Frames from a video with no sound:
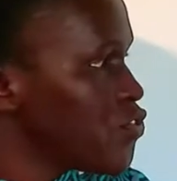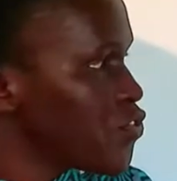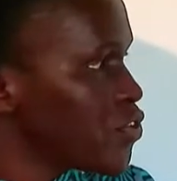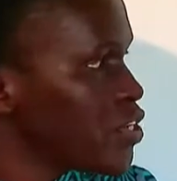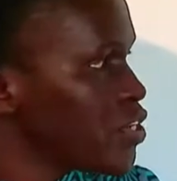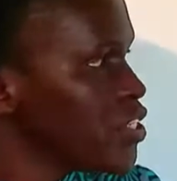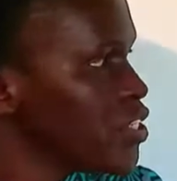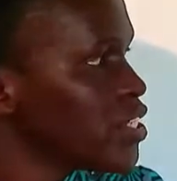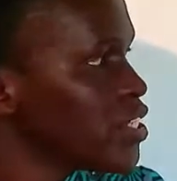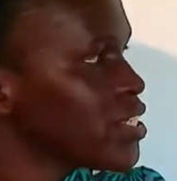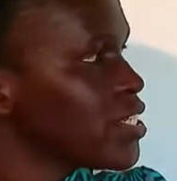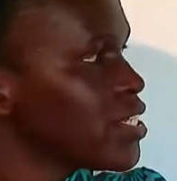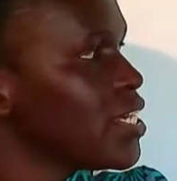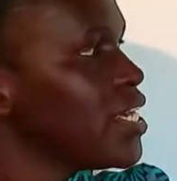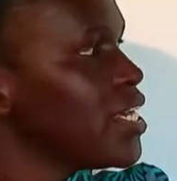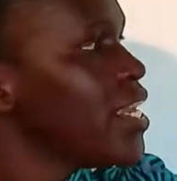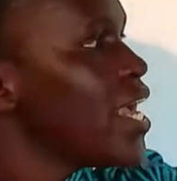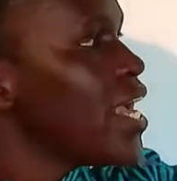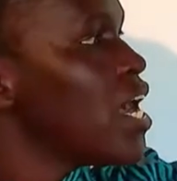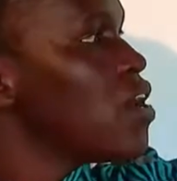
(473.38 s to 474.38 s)
now
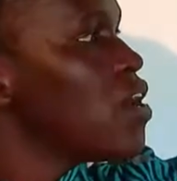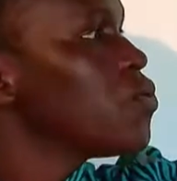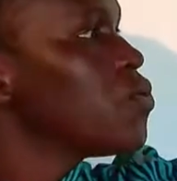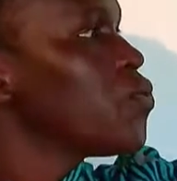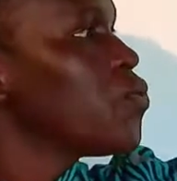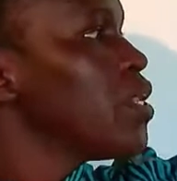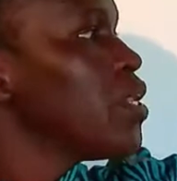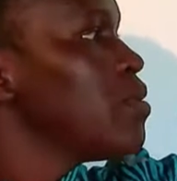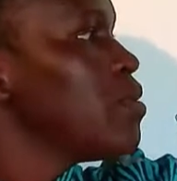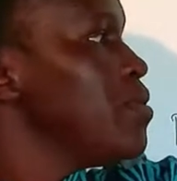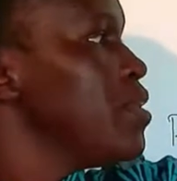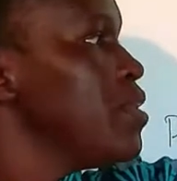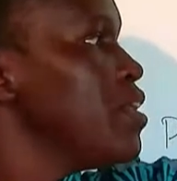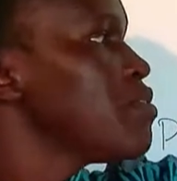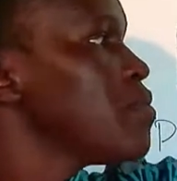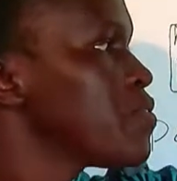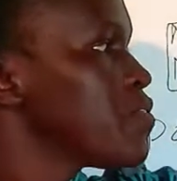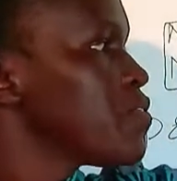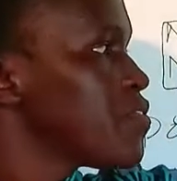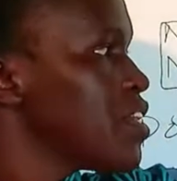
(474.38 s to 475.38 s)
will be
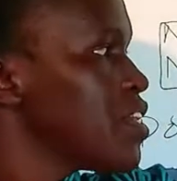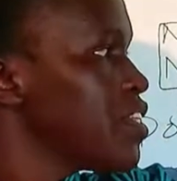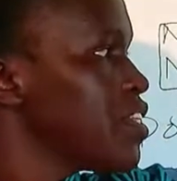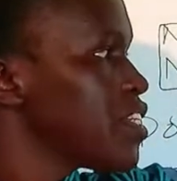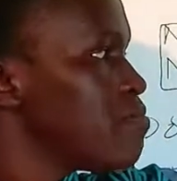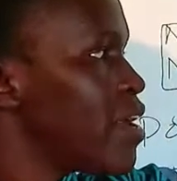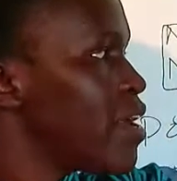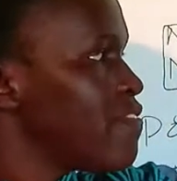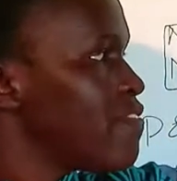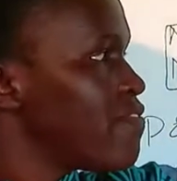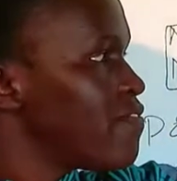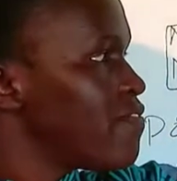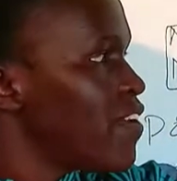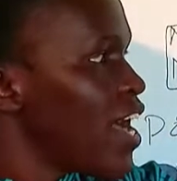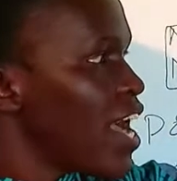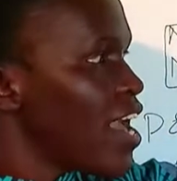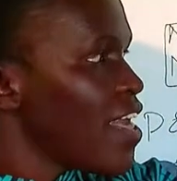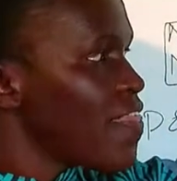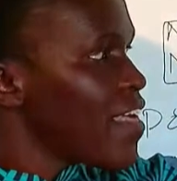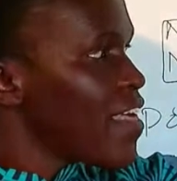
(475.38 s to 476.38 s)
represented by father
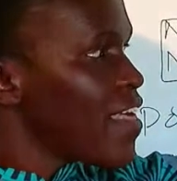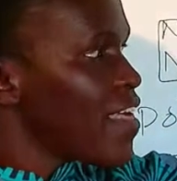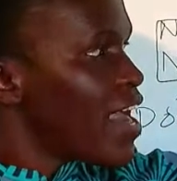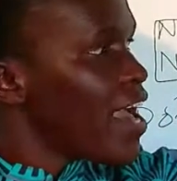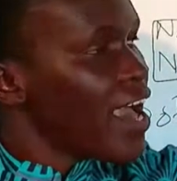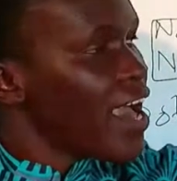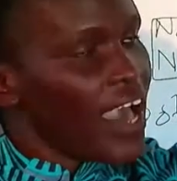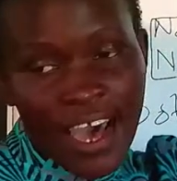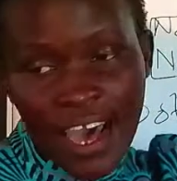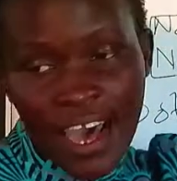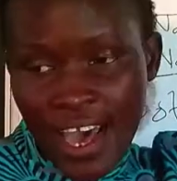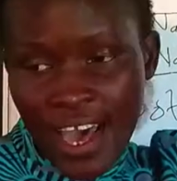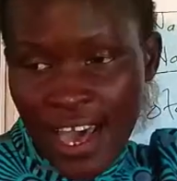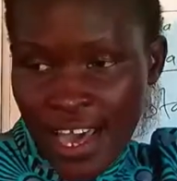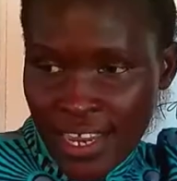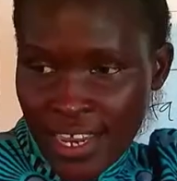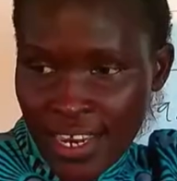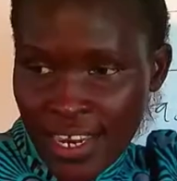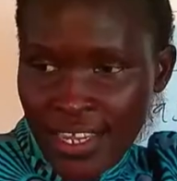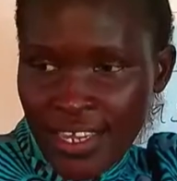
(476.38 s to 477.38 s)
and
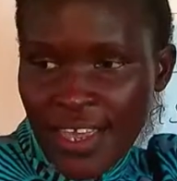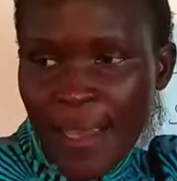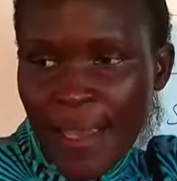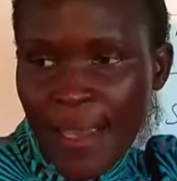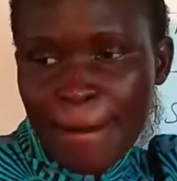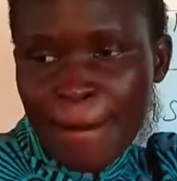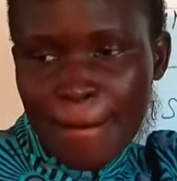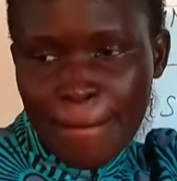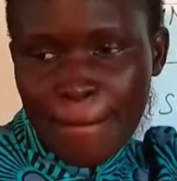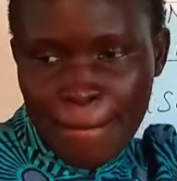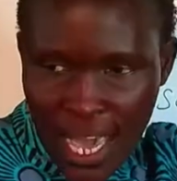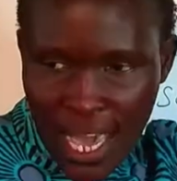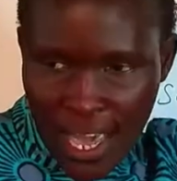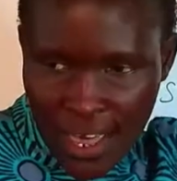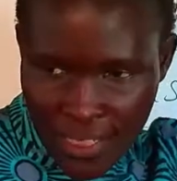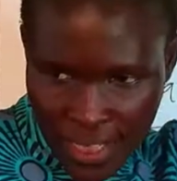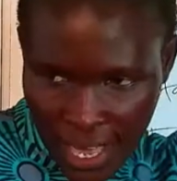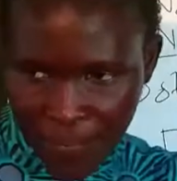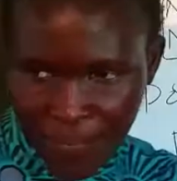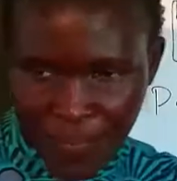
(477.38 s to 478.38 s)
mother.
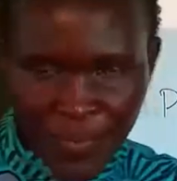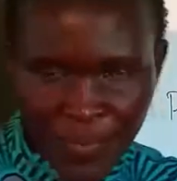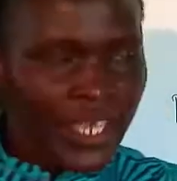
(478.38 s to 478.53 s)
And